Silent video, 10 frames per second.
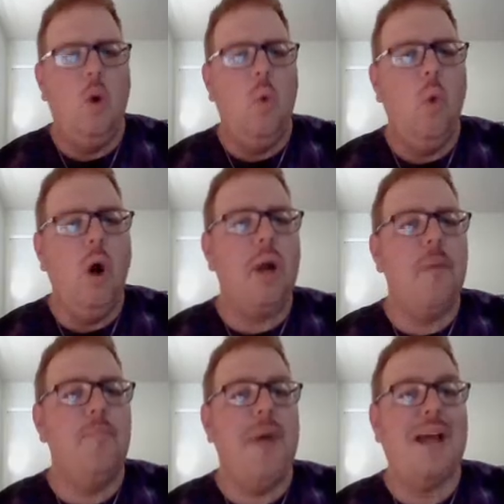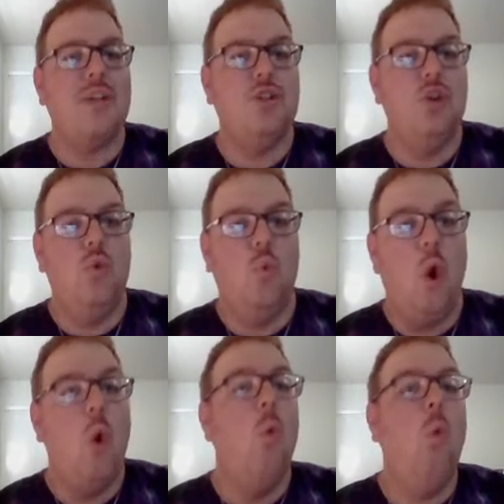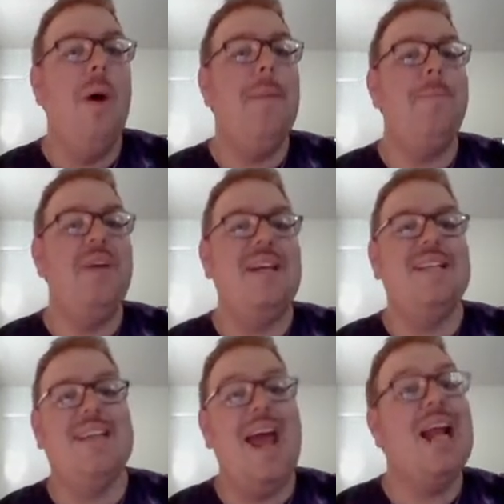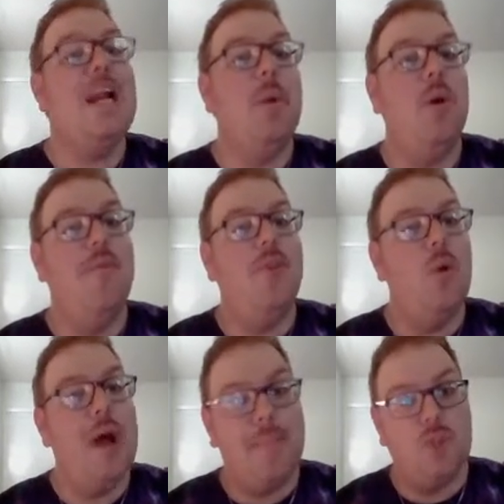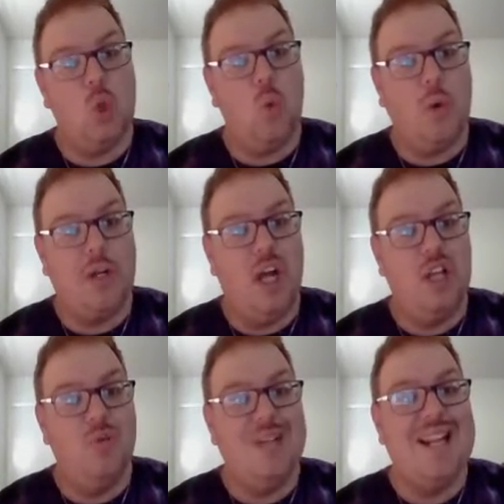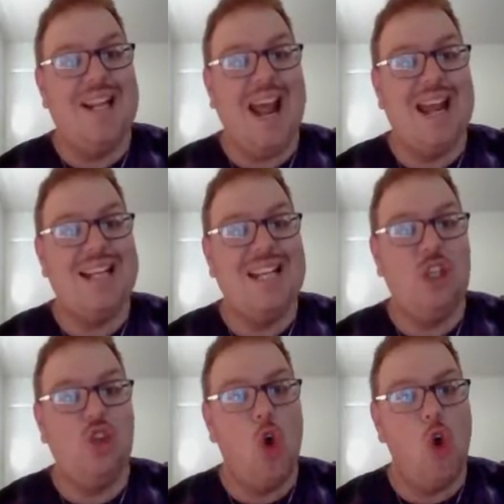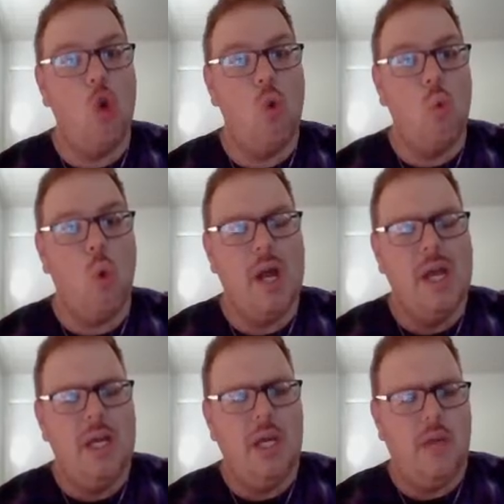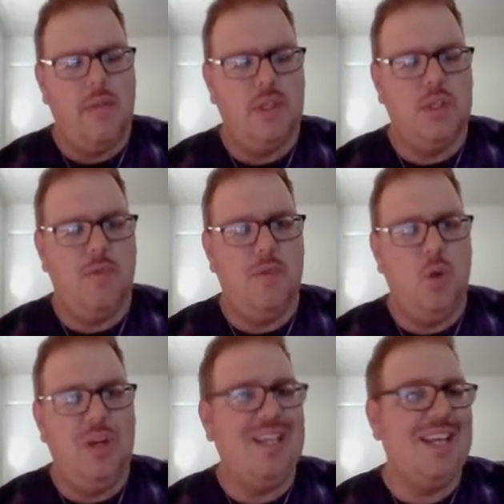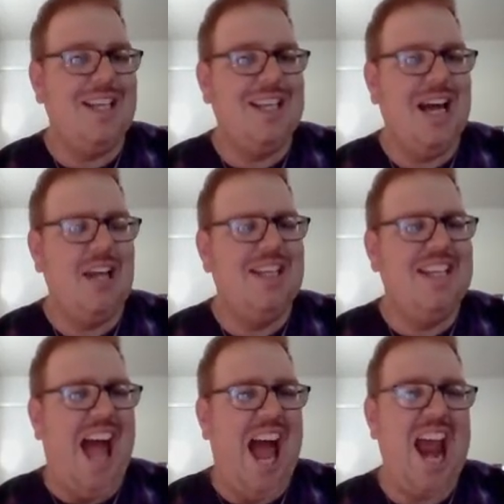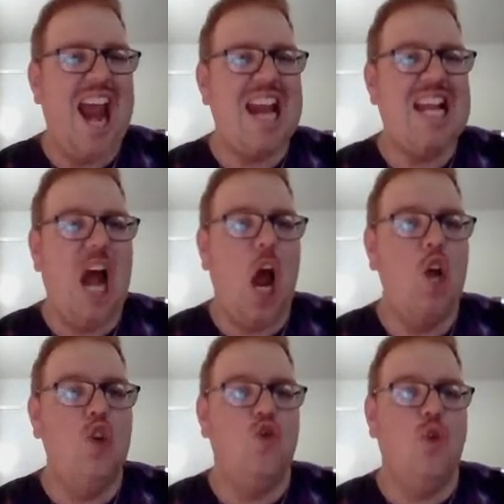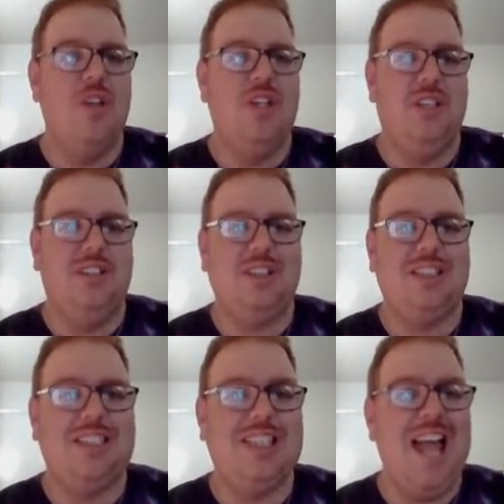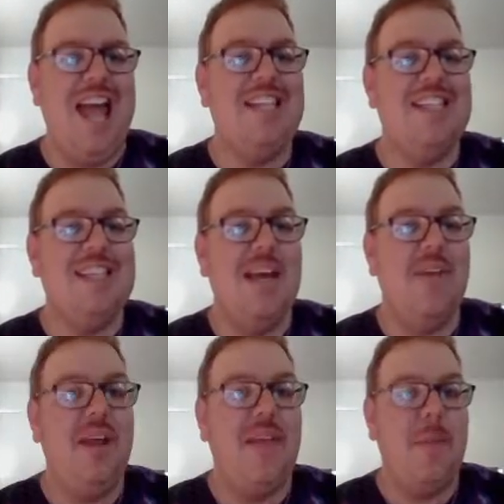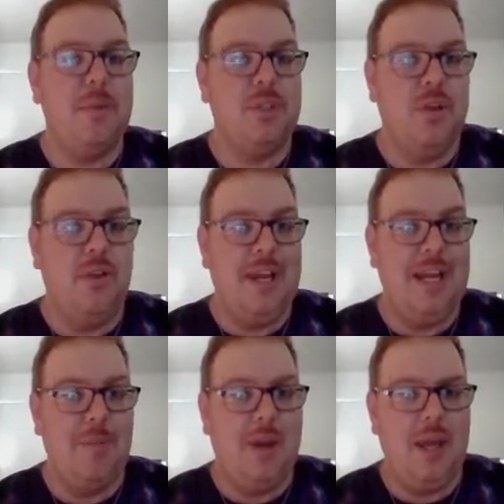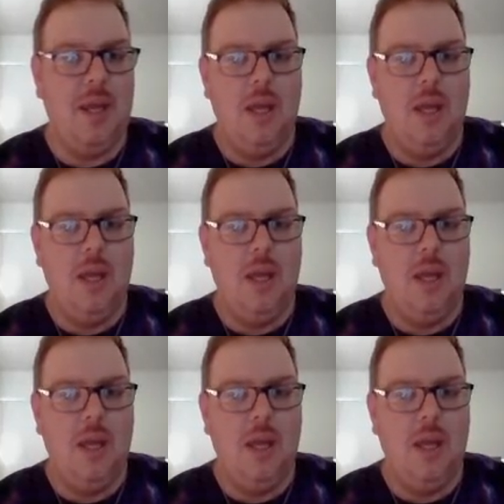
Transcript: Welcome back to One Piece Anime Review Episode 192. This I'm viewing the 970th episode of the anime.